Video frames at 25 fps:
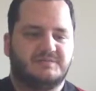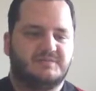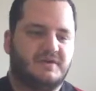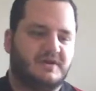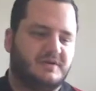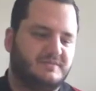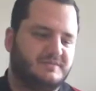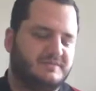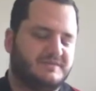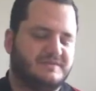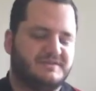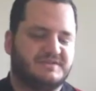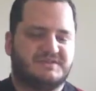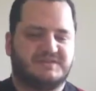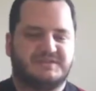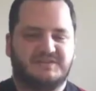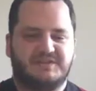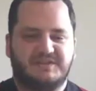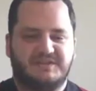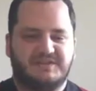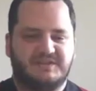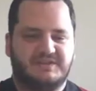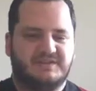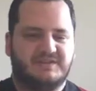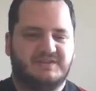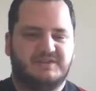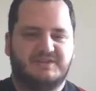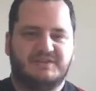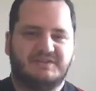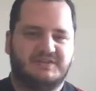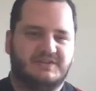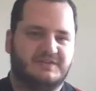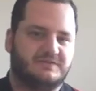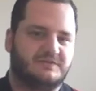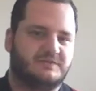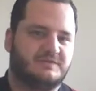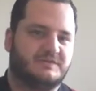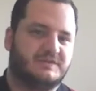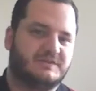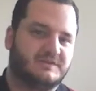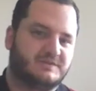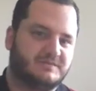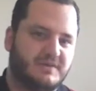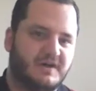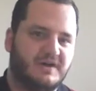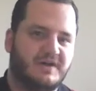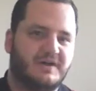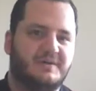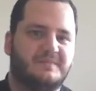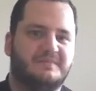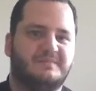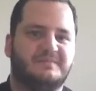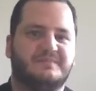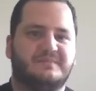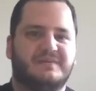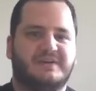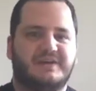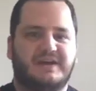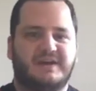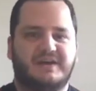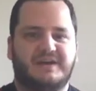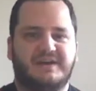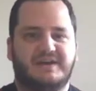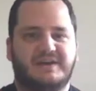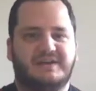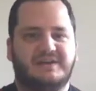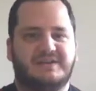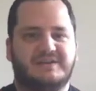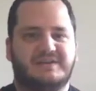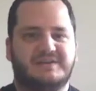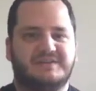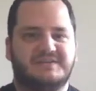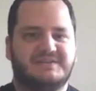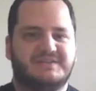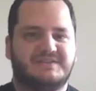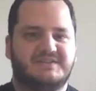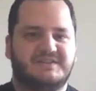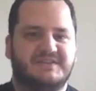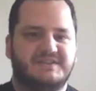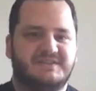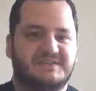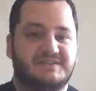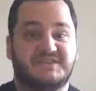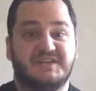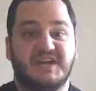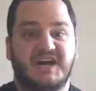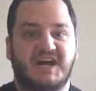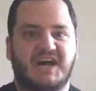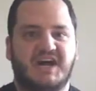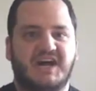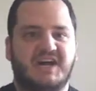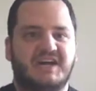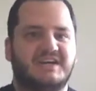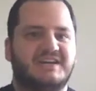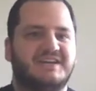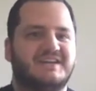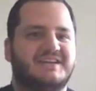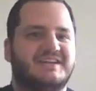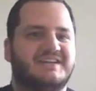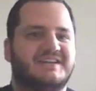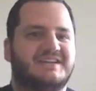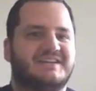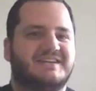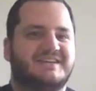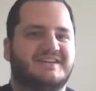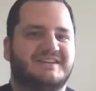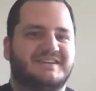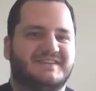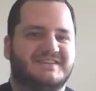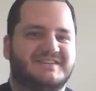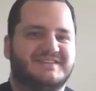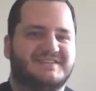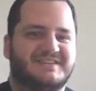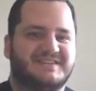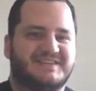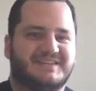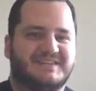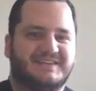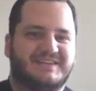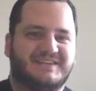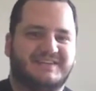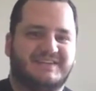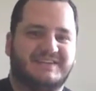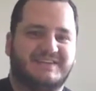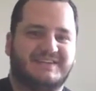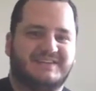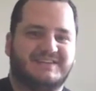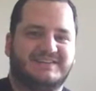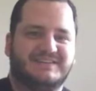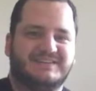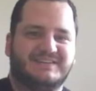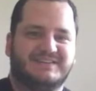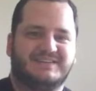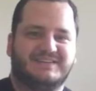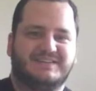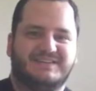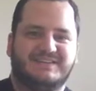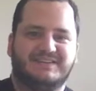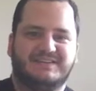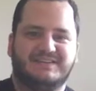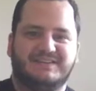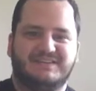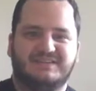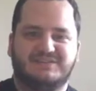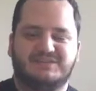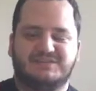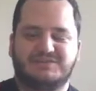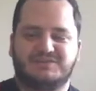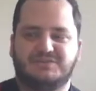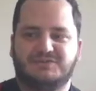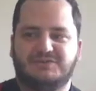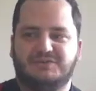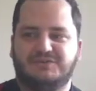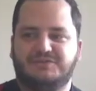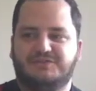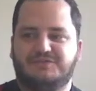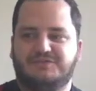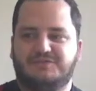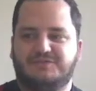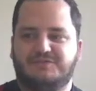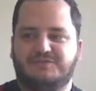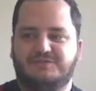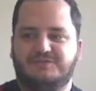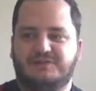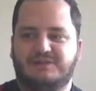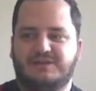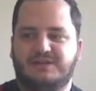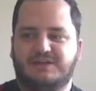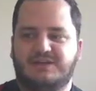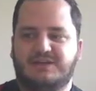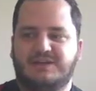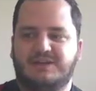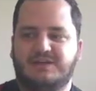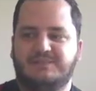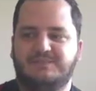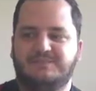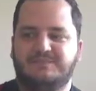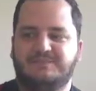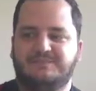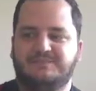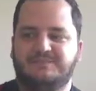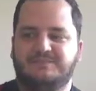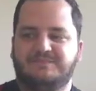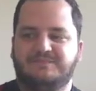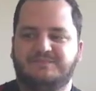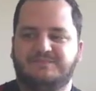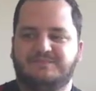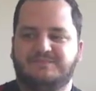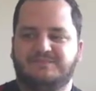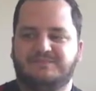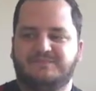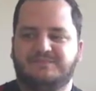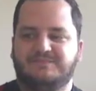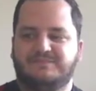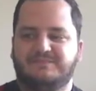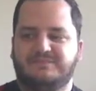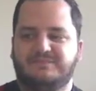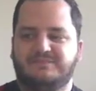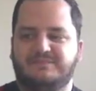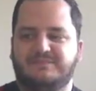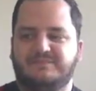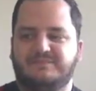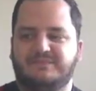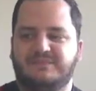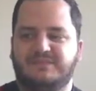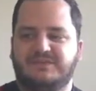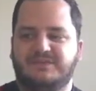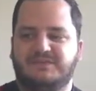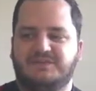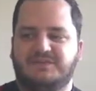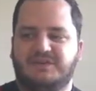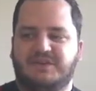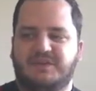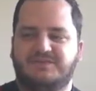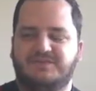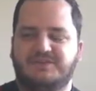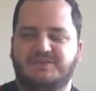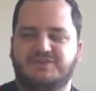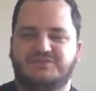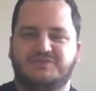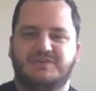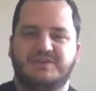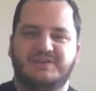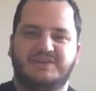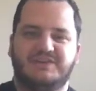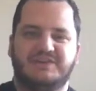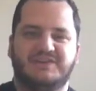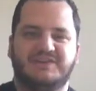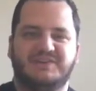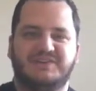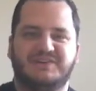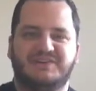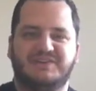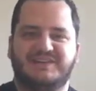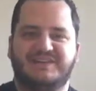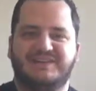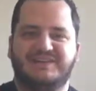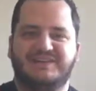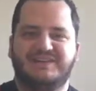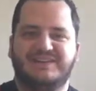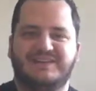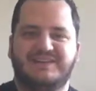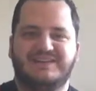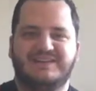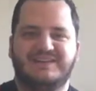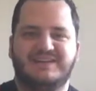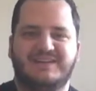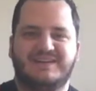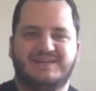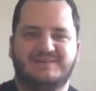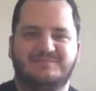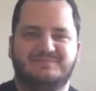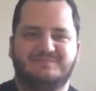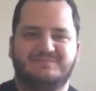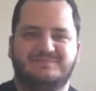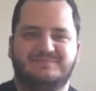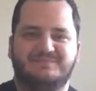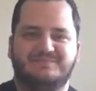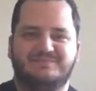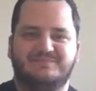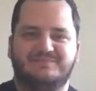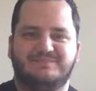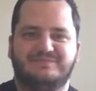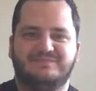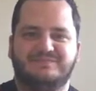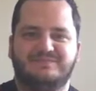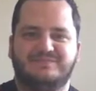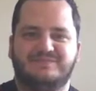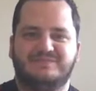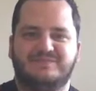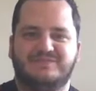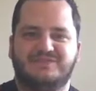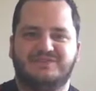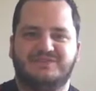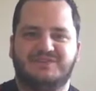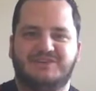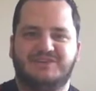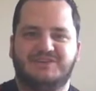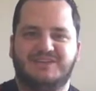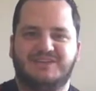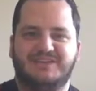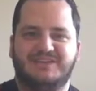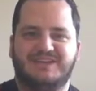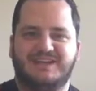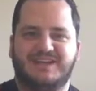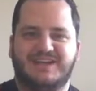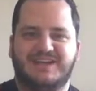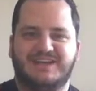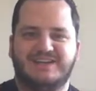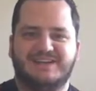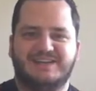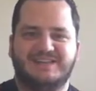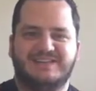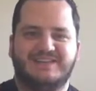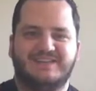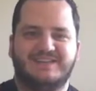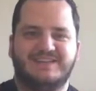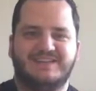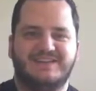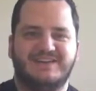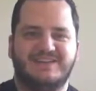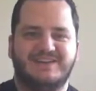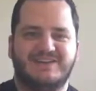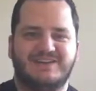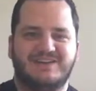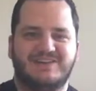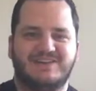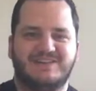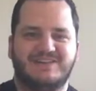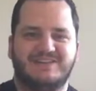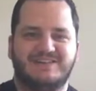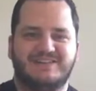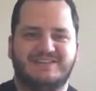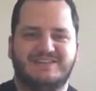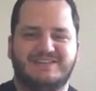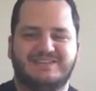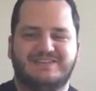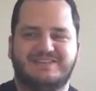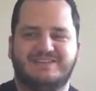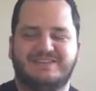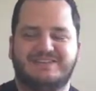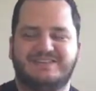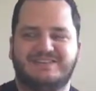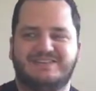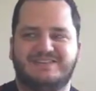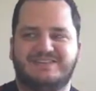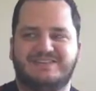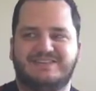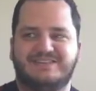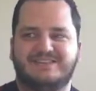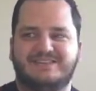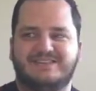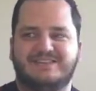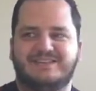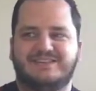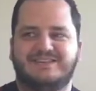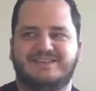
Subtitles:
mom is, he lives with his mom. His da is sort of a heavy drinker and not really kind of there, and